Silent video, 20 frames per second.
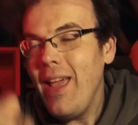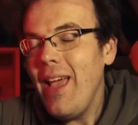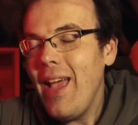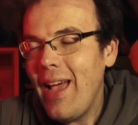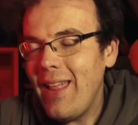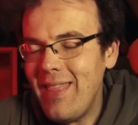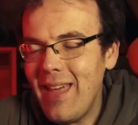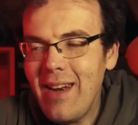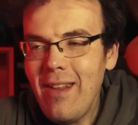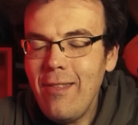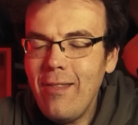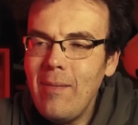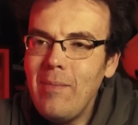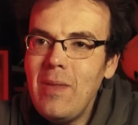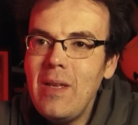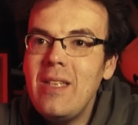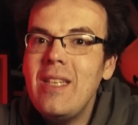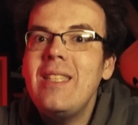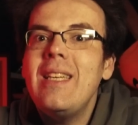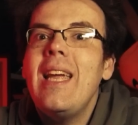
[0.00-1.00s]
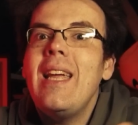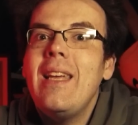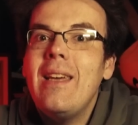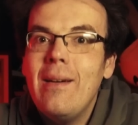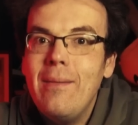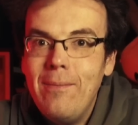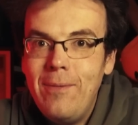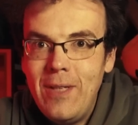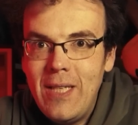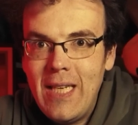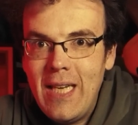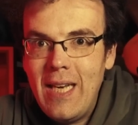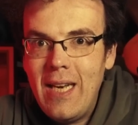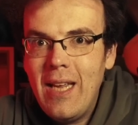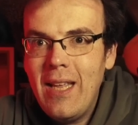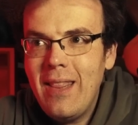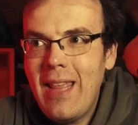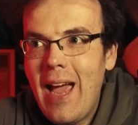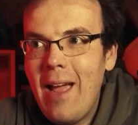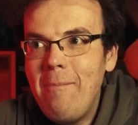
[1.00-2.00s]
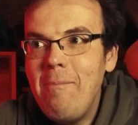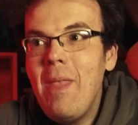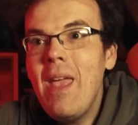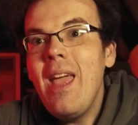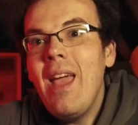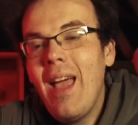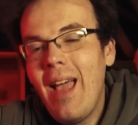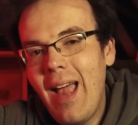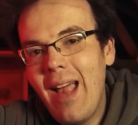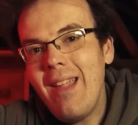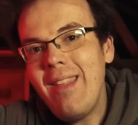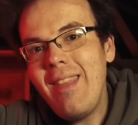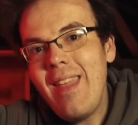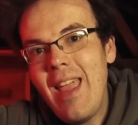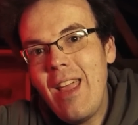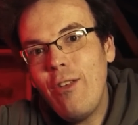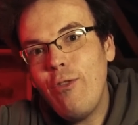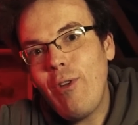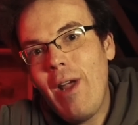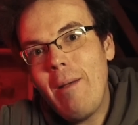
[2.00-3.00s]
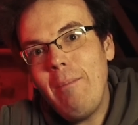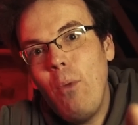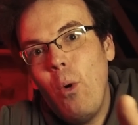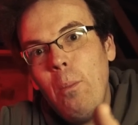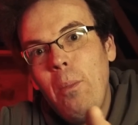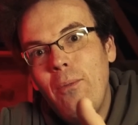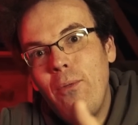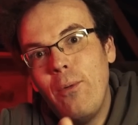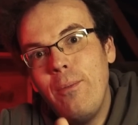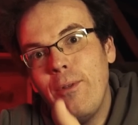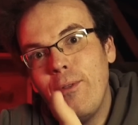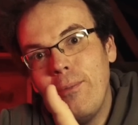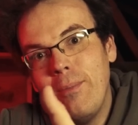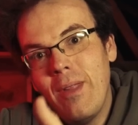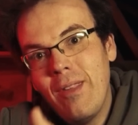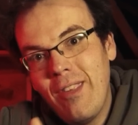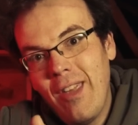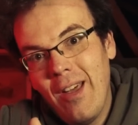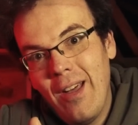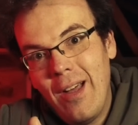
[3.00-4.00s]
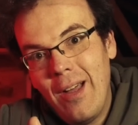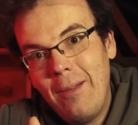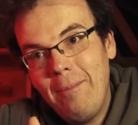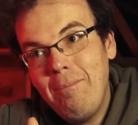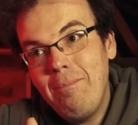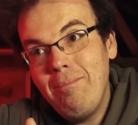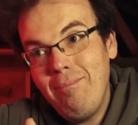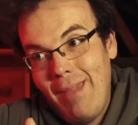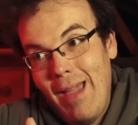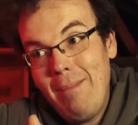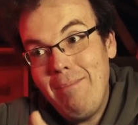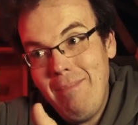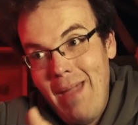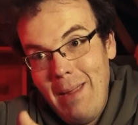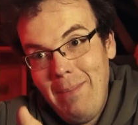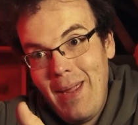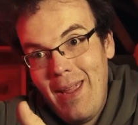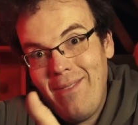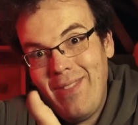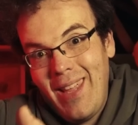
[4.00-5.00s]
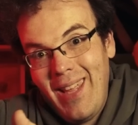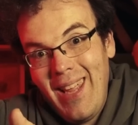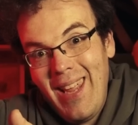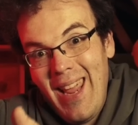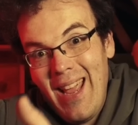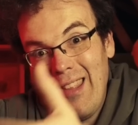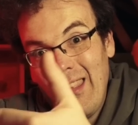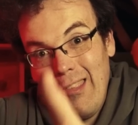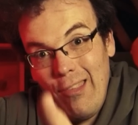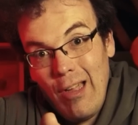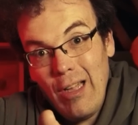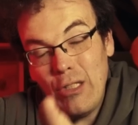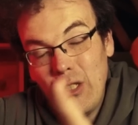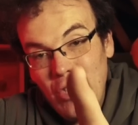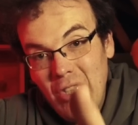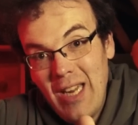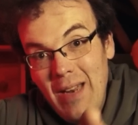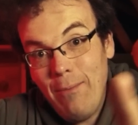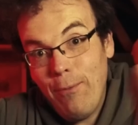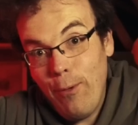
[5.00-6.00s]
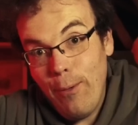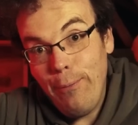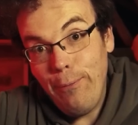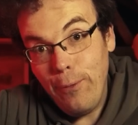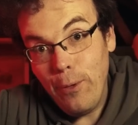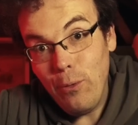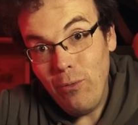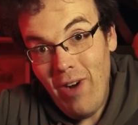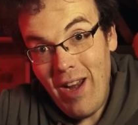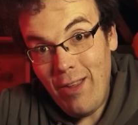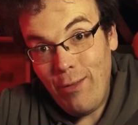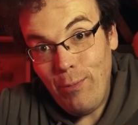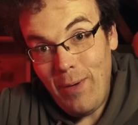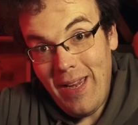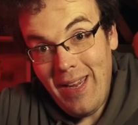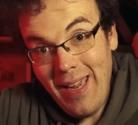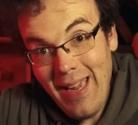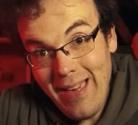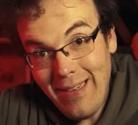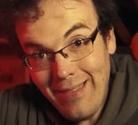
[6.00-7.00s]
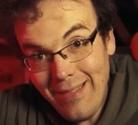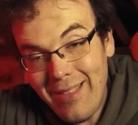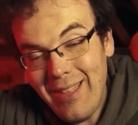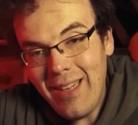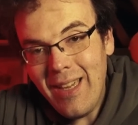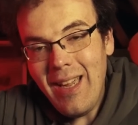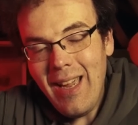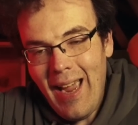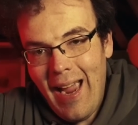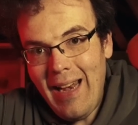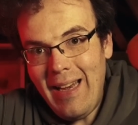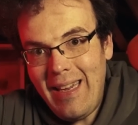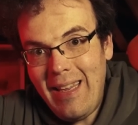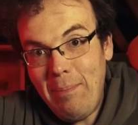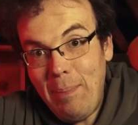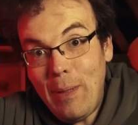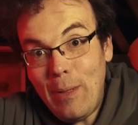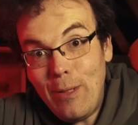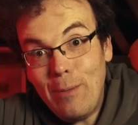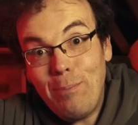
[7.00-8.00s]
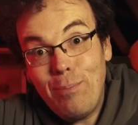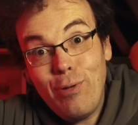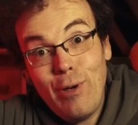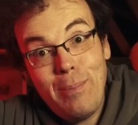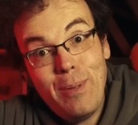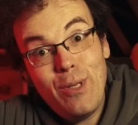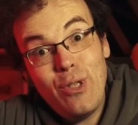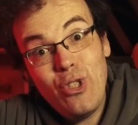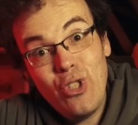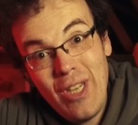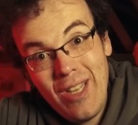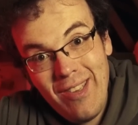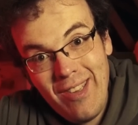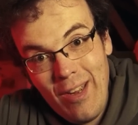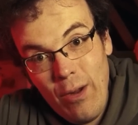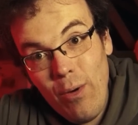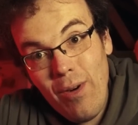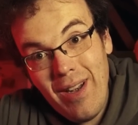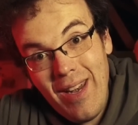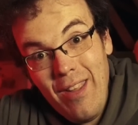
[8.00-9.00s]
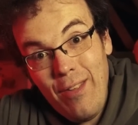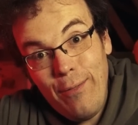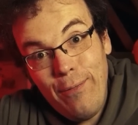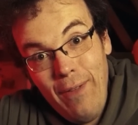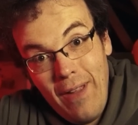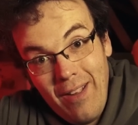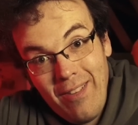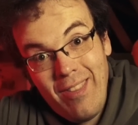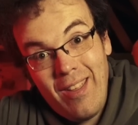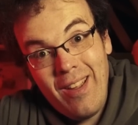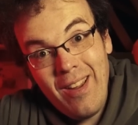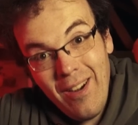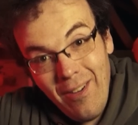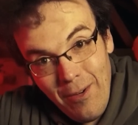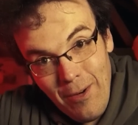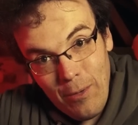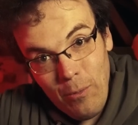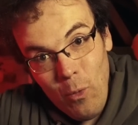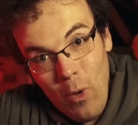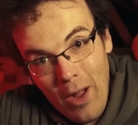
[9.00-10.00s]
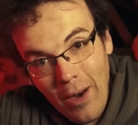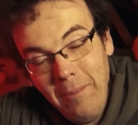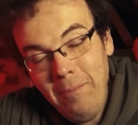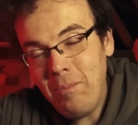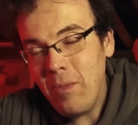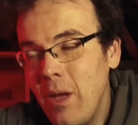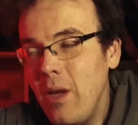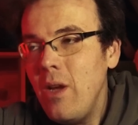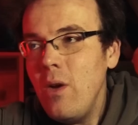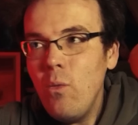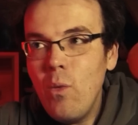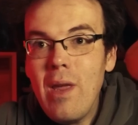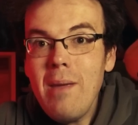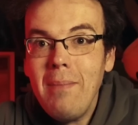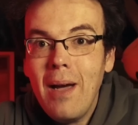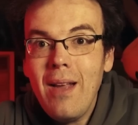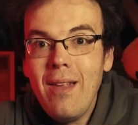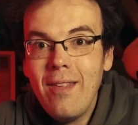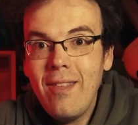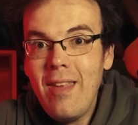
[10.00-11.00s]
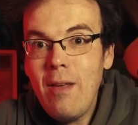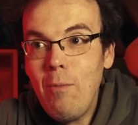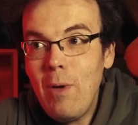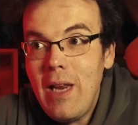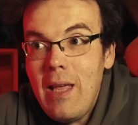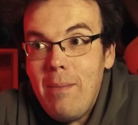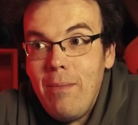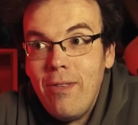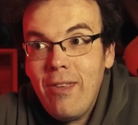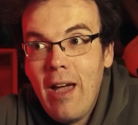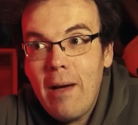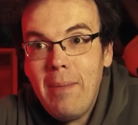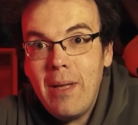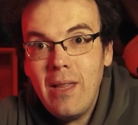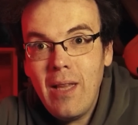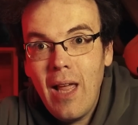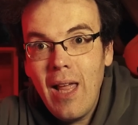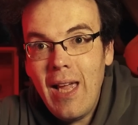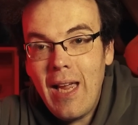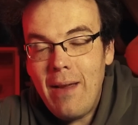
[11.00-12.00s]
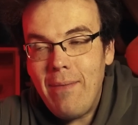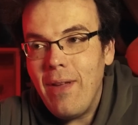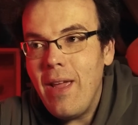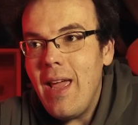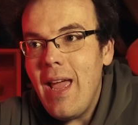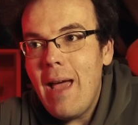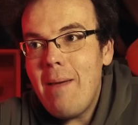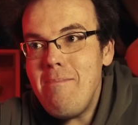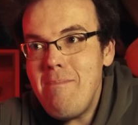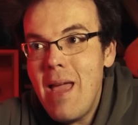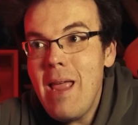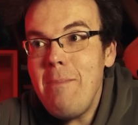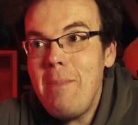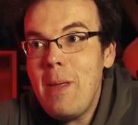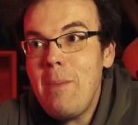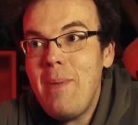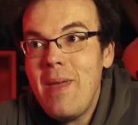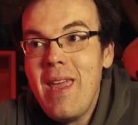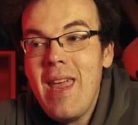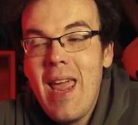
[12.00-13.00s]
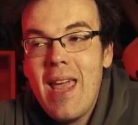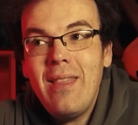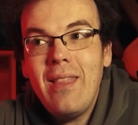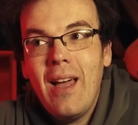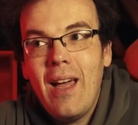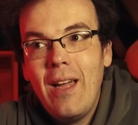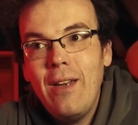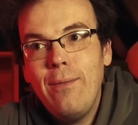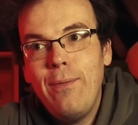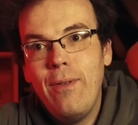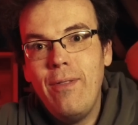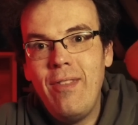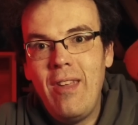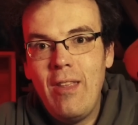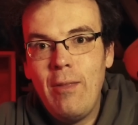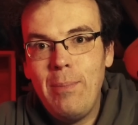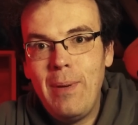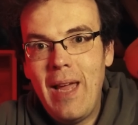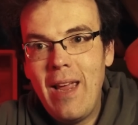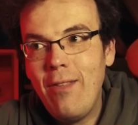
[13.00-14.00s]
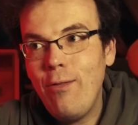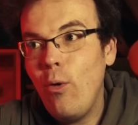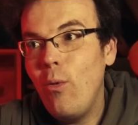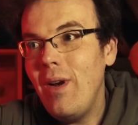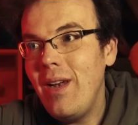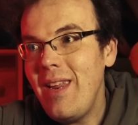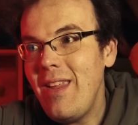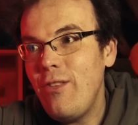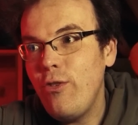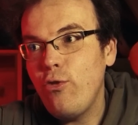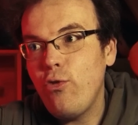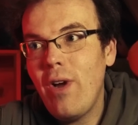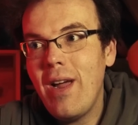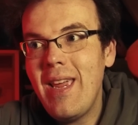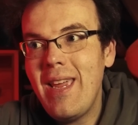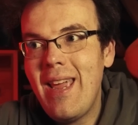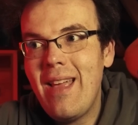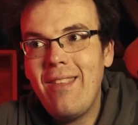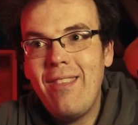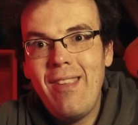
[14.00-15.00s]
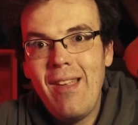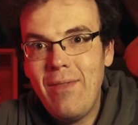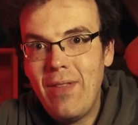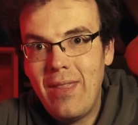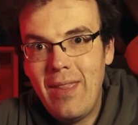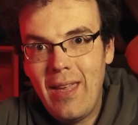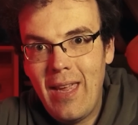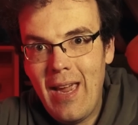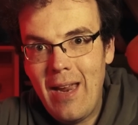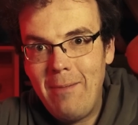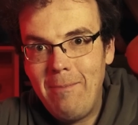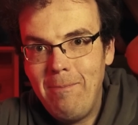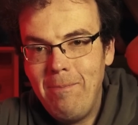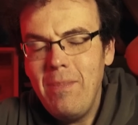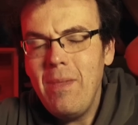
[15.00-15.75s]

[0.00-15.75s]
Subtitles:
And that is something to take comfort in, that as they extract more performance from this car, and maybe if they can get Sargeant in for a full race weekend and build a proper chassis or at least fix the current one, we might see Williams come alive and maybe be in the hunt for 6th place or at least try and get 7th again.